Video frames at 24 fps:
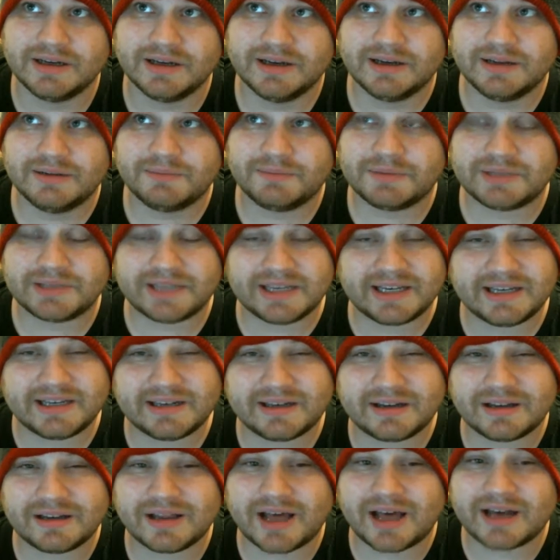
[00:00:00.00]
but they did
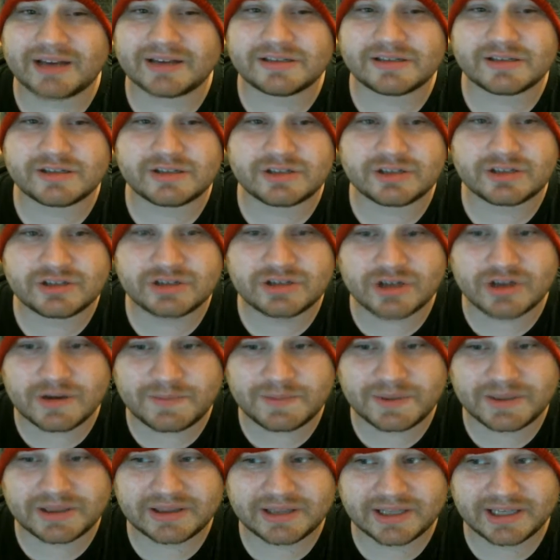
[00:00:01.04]
a lot of
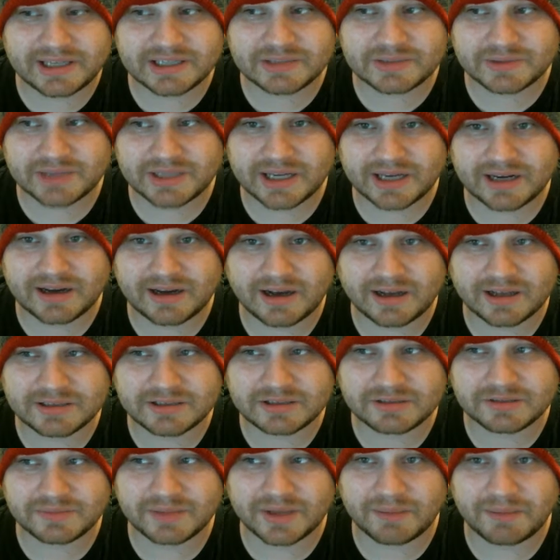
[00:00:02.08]
stupid things with that
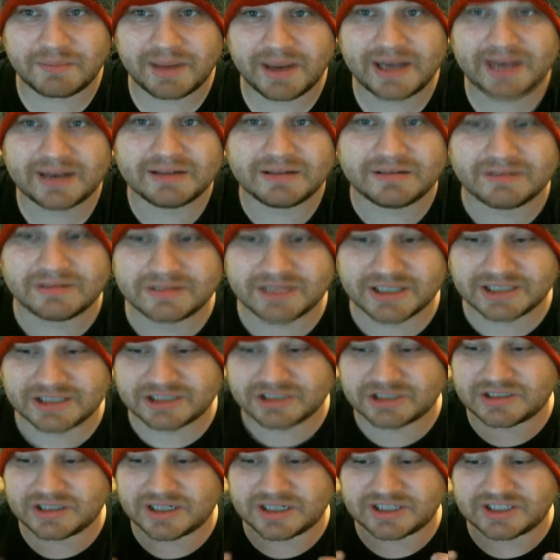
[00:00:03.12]
costume that made it look like
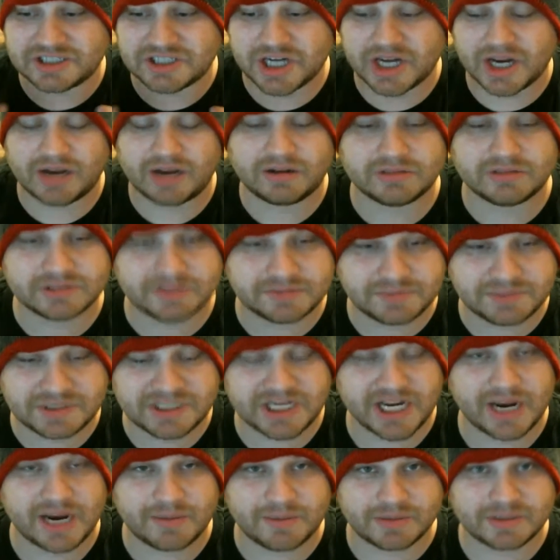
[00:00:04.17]
just like a child's
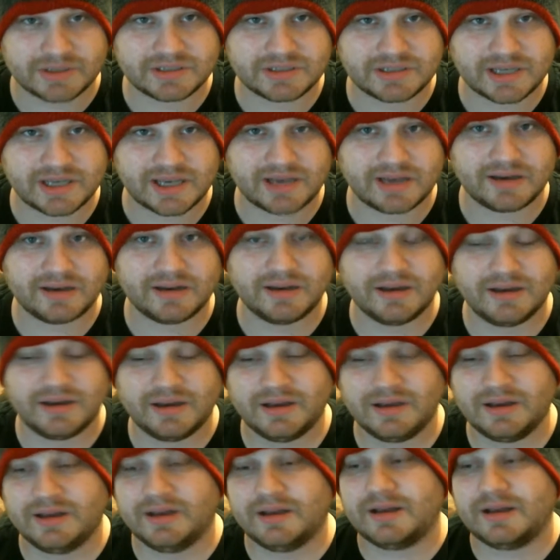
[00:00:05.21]
pajamas set.
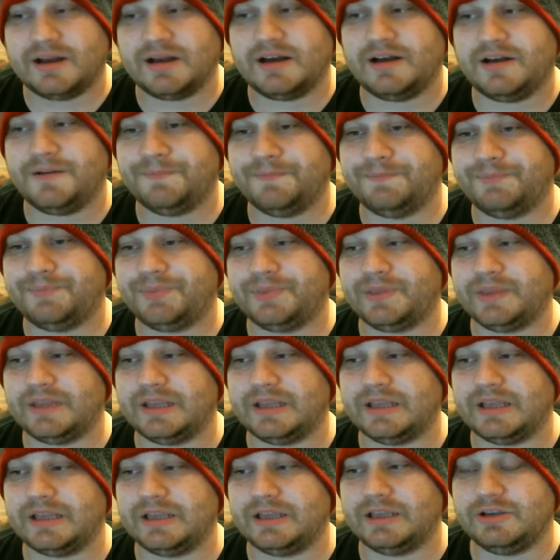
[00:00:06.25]

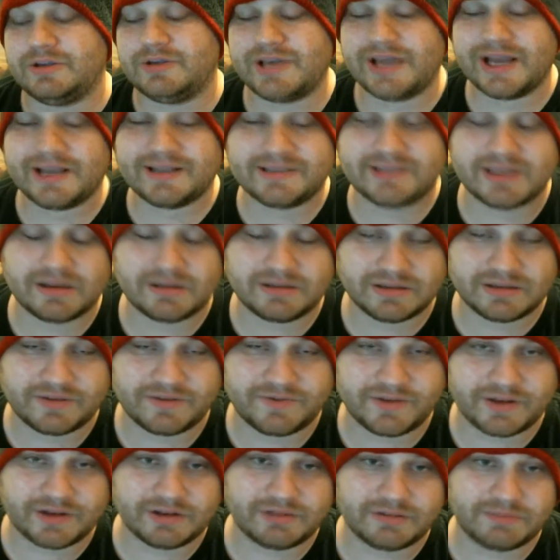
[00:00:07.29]
You can't tell in the
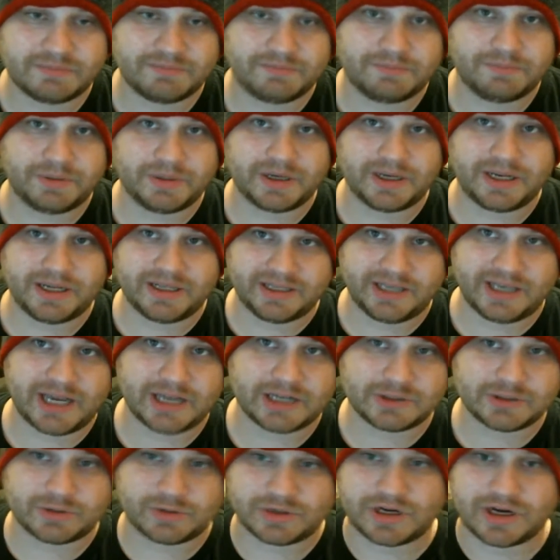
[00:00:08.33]
film, but in the
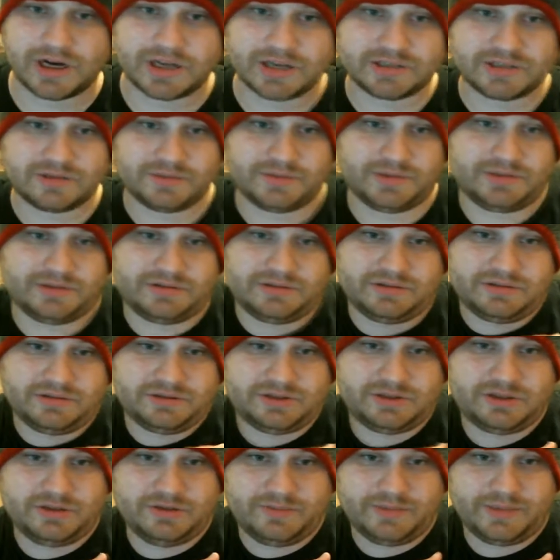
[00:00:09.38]
actual costume, there's little
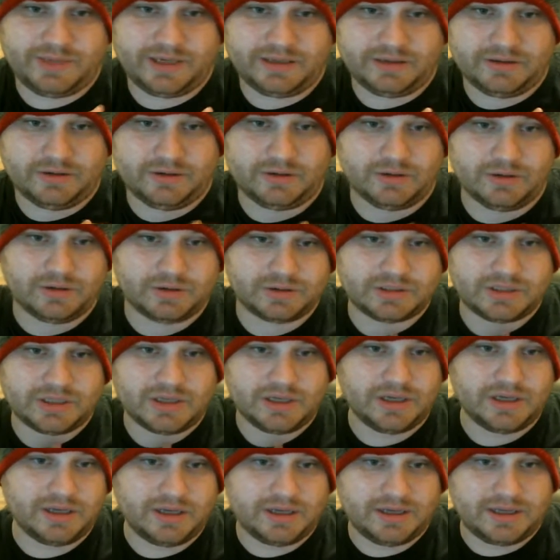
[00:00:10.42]
Superman logos
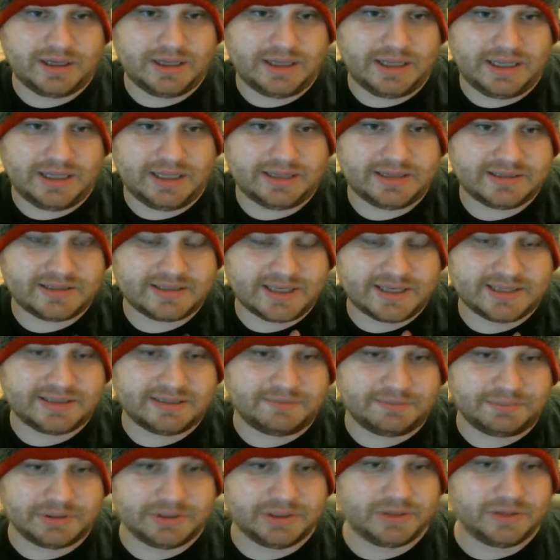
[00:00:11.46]
inside the
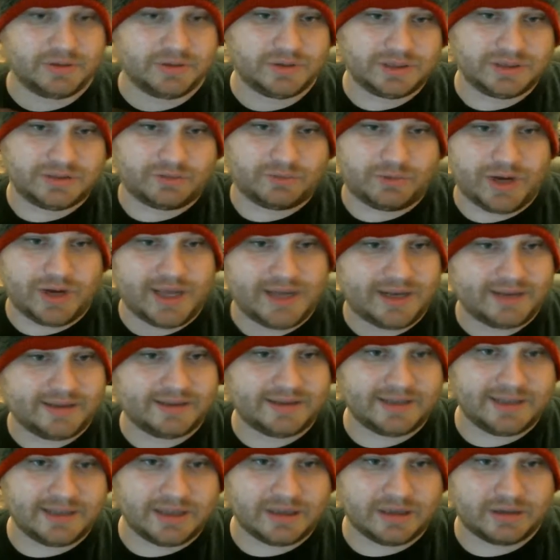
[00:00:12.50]
blue and the red and the
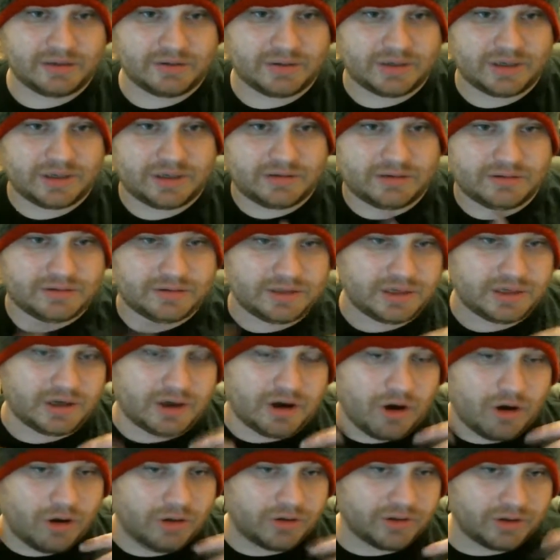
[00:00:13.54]
yellow, and
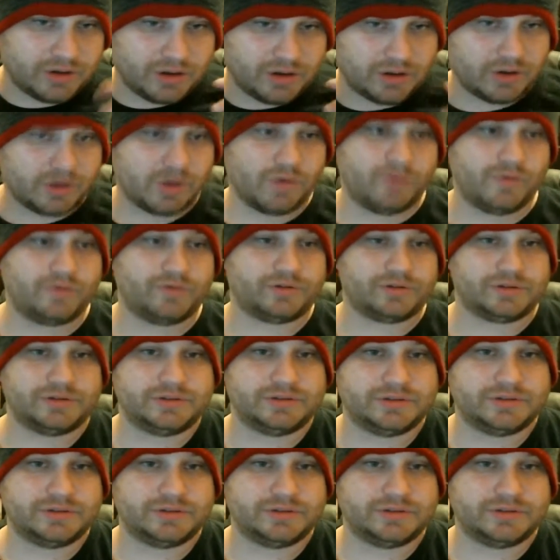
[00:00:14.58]
all over